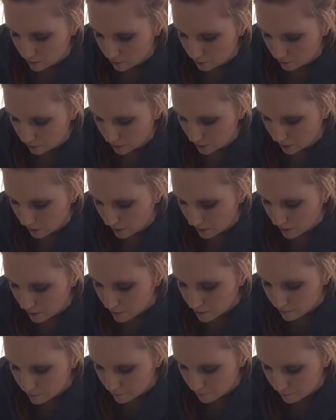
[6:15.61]
Do it
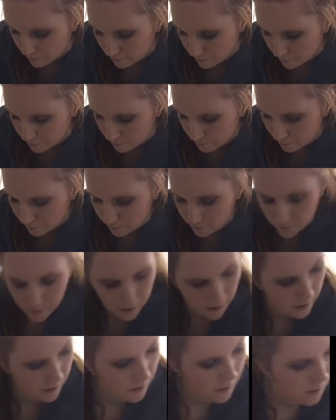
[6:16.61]
again. Here.